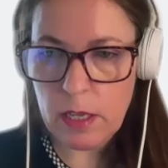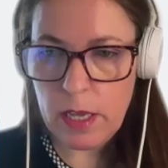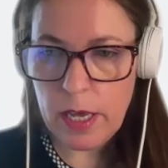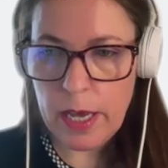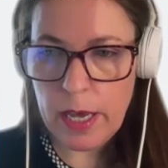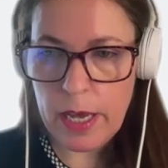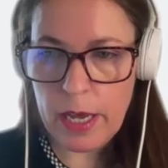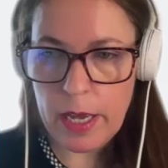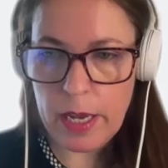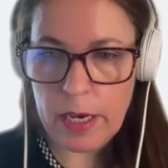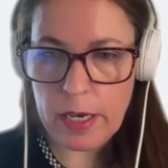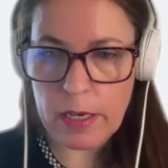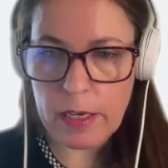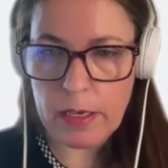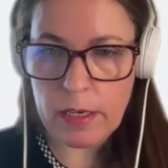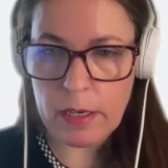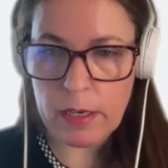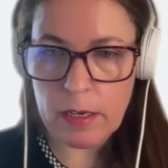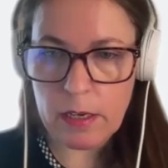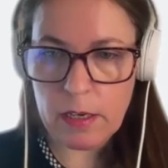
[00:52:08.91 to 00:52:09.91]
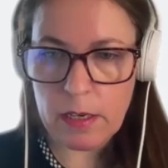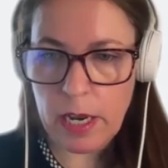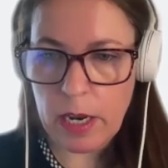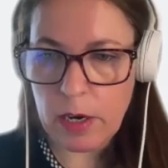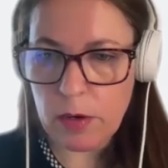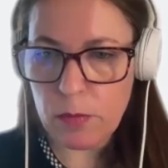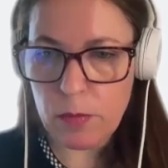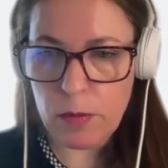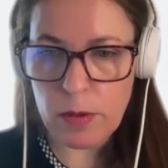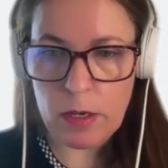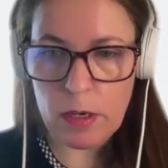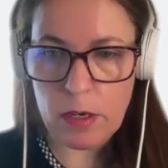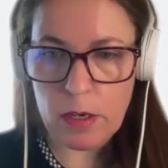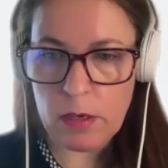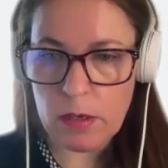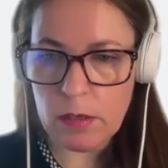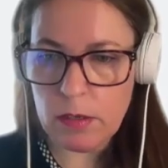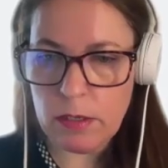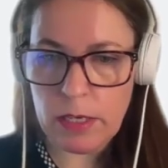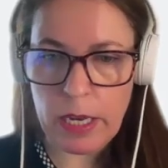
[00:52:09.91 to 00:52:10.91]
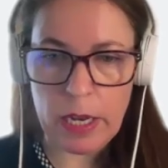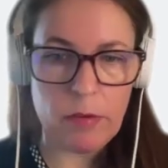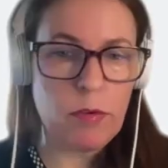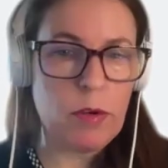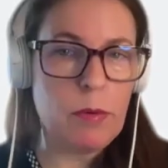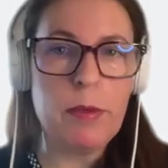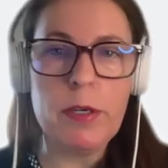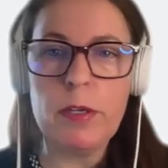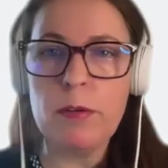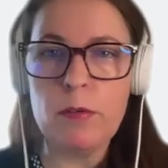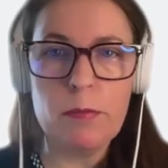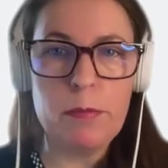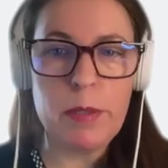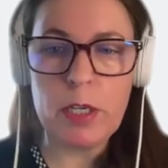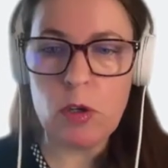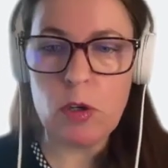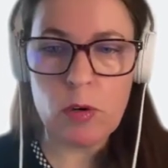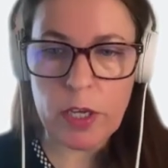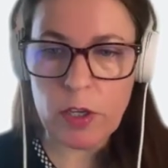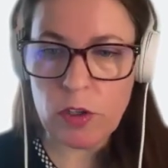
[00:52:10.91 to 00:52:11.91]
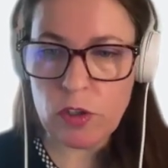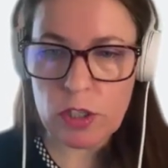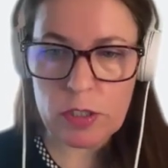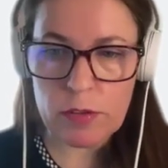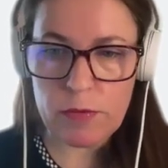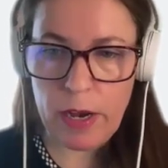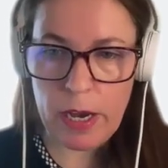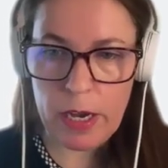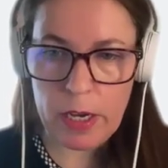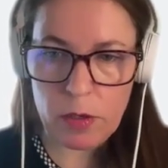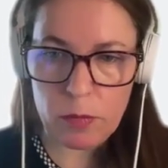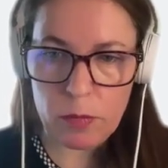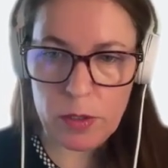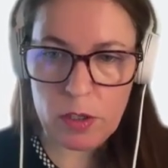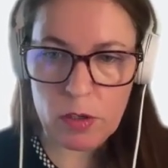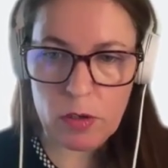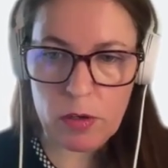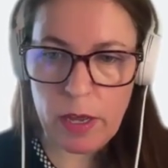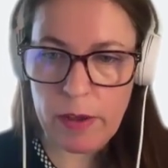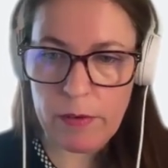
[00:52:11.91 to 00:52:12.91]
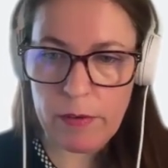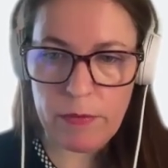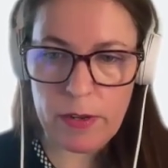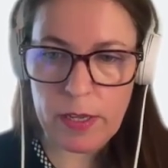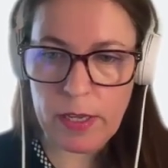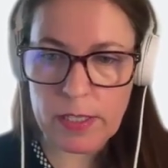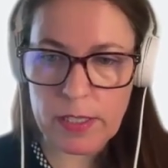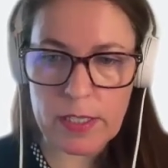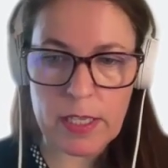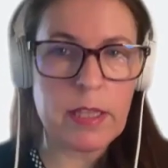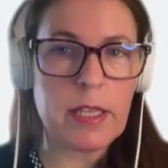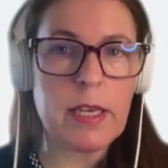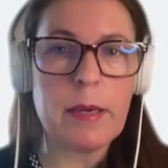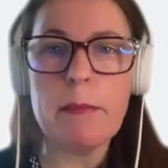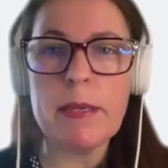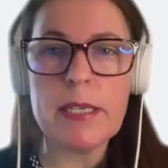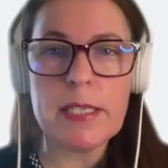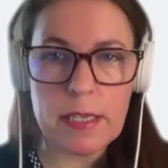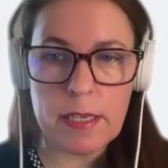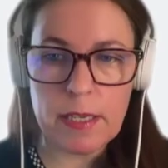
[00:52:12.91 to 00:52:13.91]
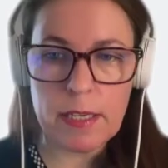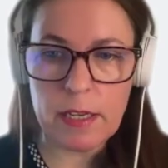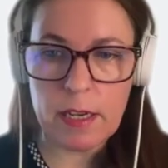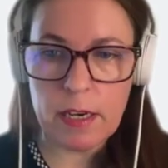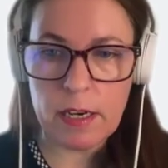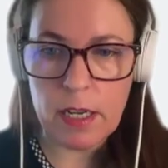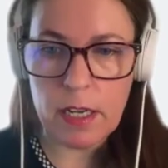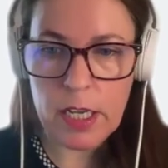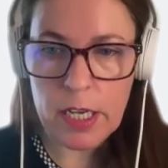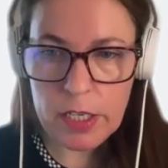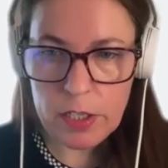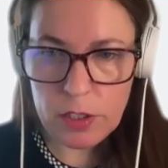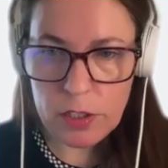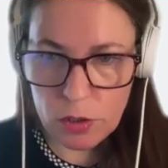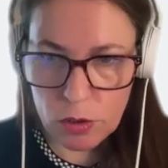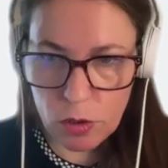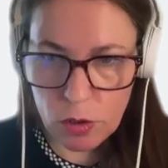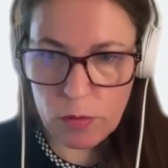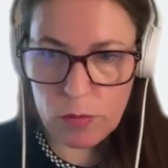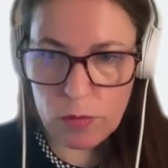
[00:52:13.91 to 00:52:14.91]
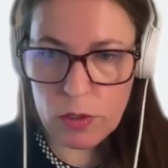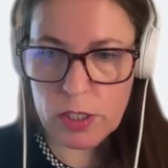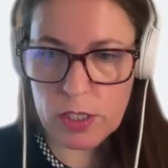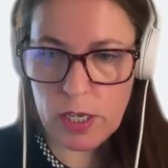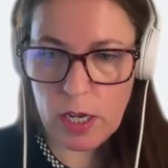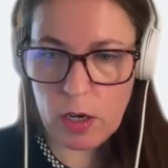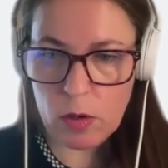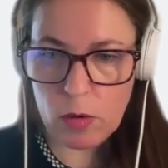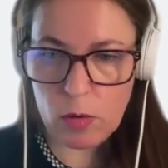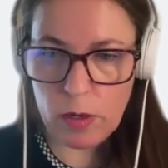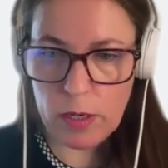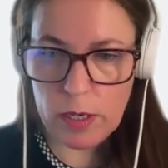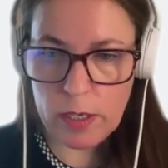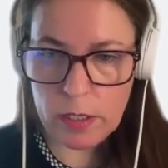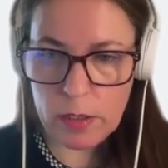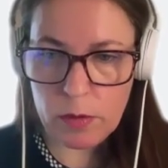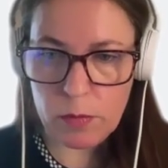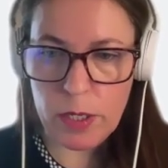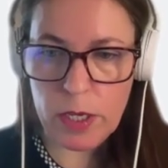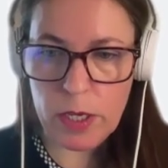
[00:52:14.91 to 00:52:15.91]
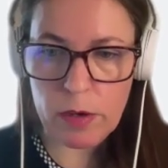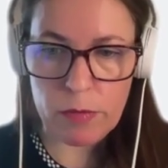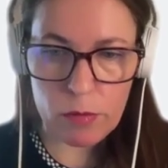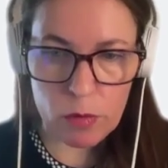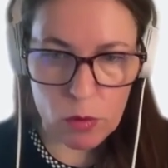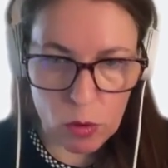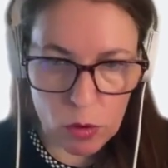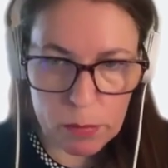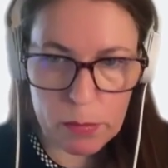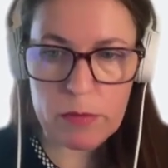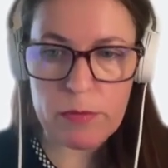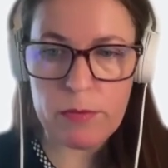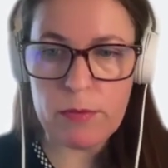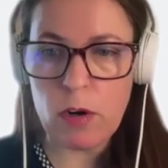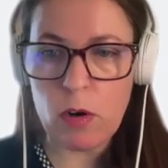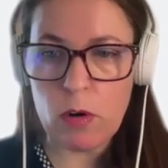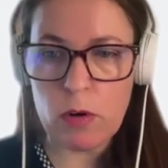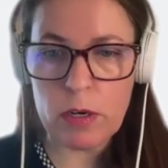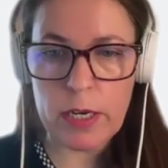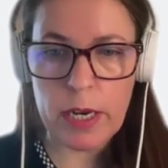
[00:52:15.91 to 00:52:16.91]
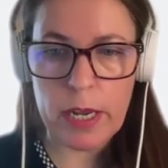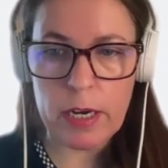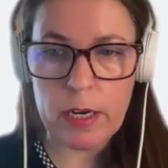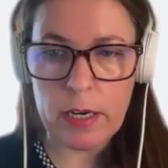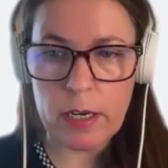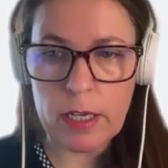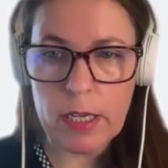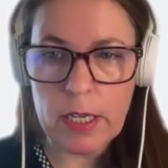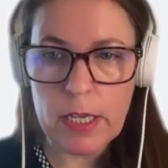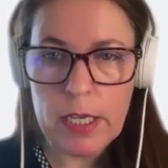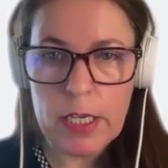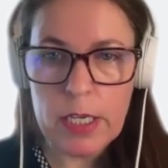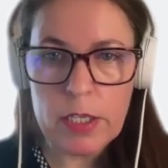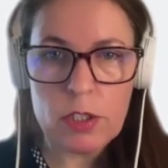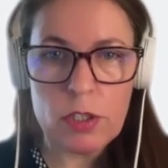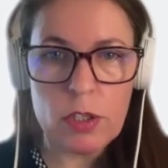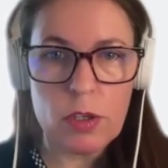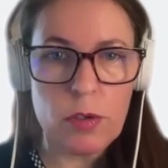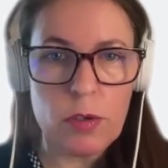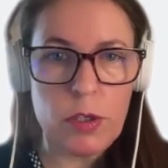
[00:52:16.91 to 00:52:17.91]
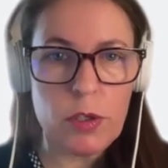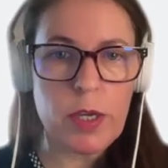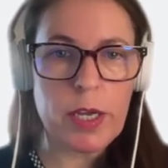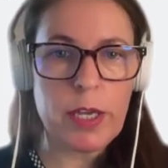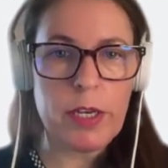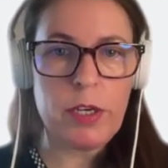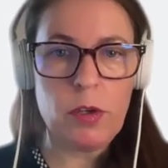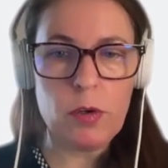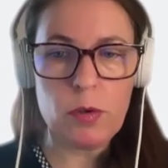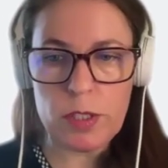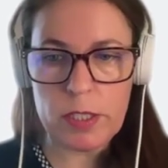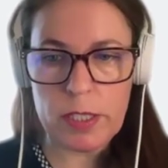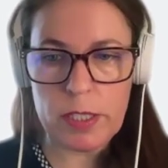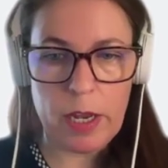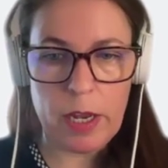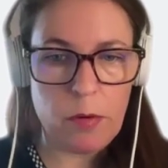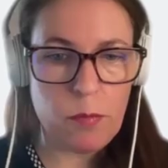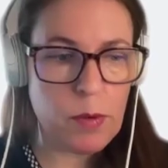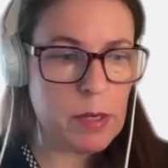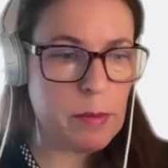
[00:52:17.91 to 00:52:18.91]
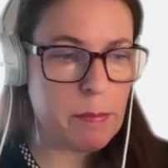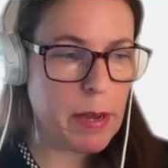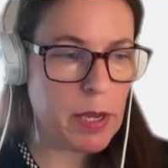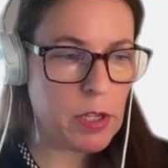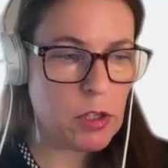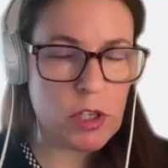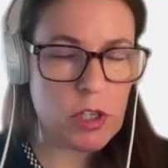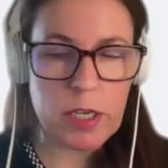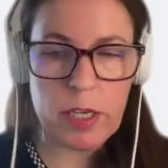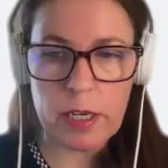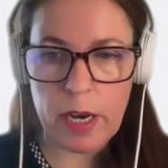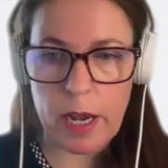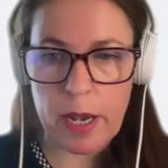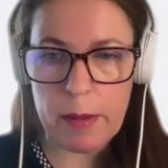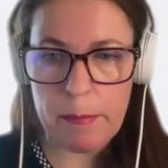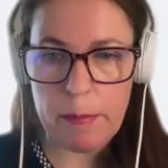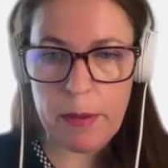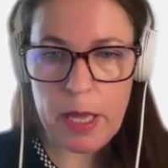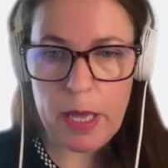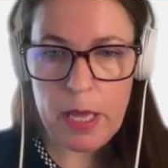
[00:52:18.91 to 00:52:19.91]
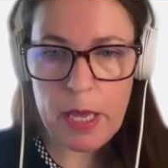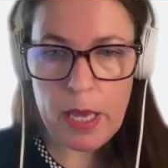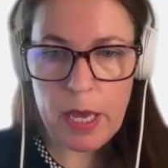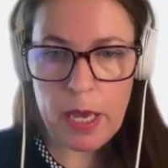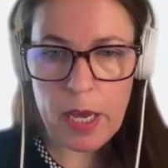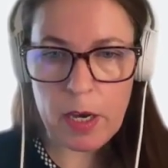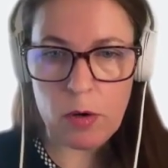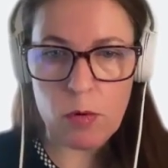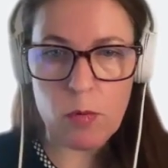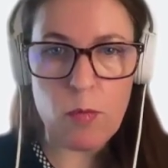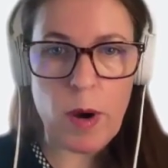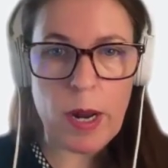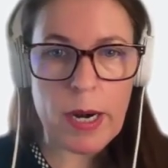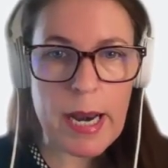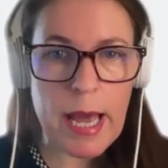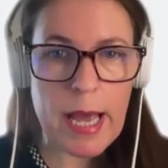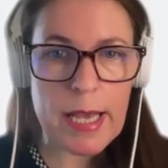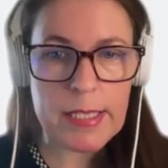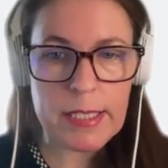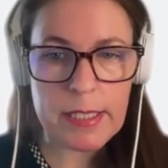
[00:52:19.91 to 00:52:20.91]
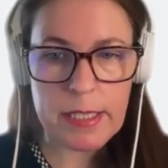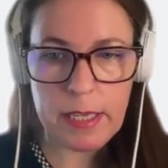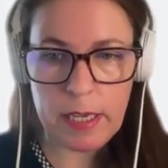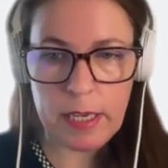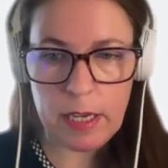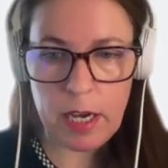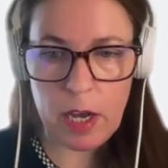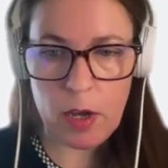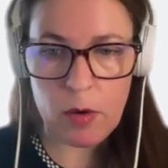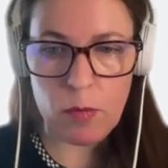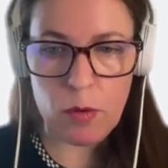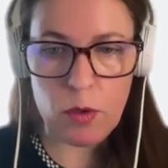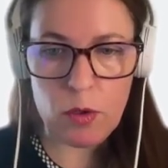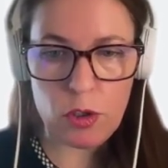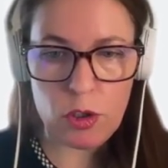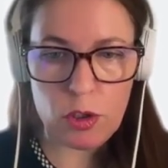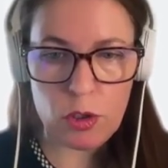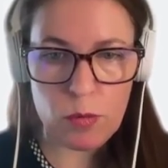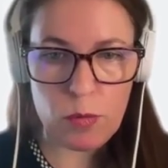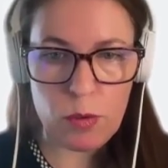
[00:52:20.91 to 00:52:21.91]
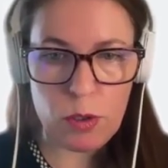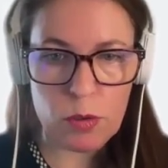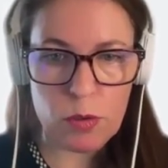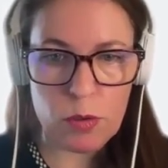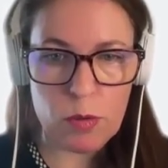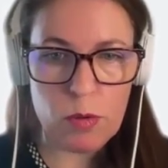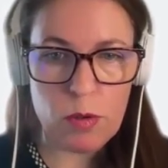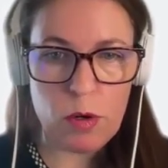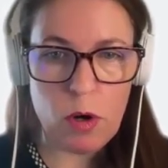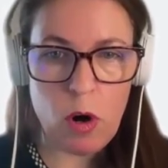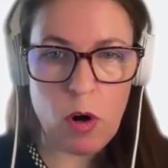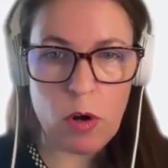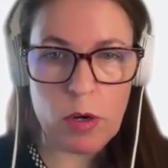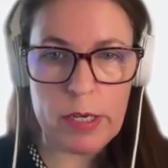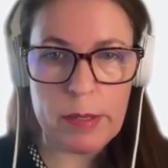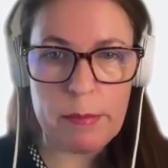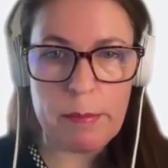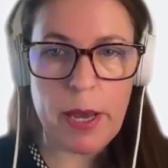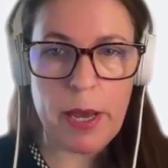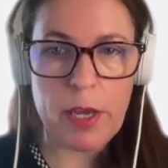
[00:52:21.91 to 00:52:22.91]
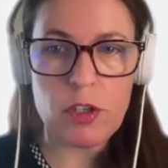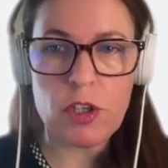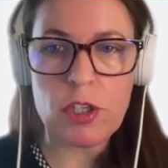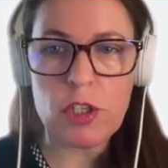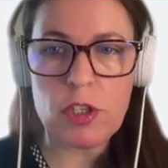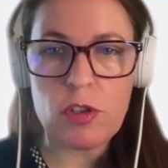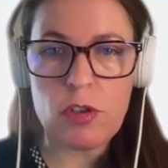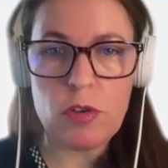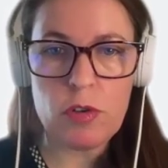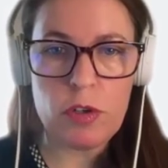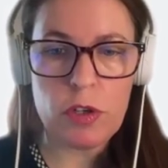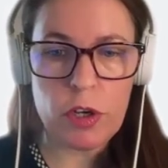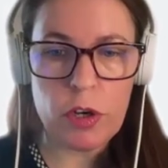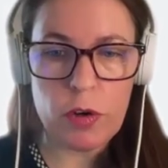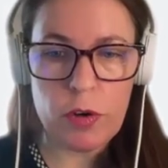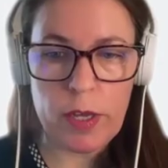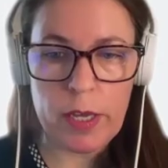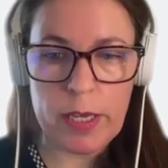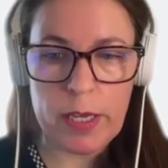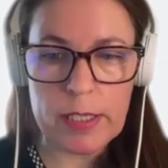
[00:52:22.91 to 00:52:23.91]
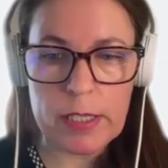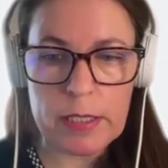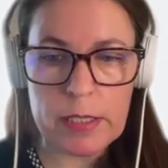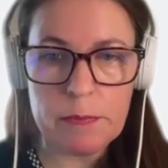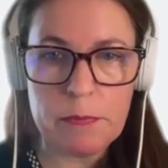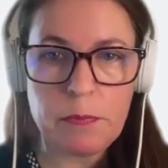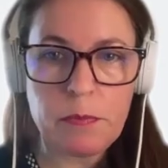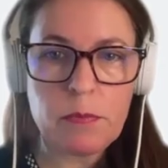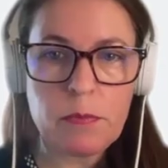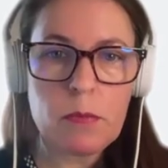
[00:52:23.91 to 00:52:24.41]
And that will be looking just fine. We don't have like something missing there. The door was calculated. We have normal floor there. So you can use that with Magic Grab. And one last thing I will show you on the Magic Studio is,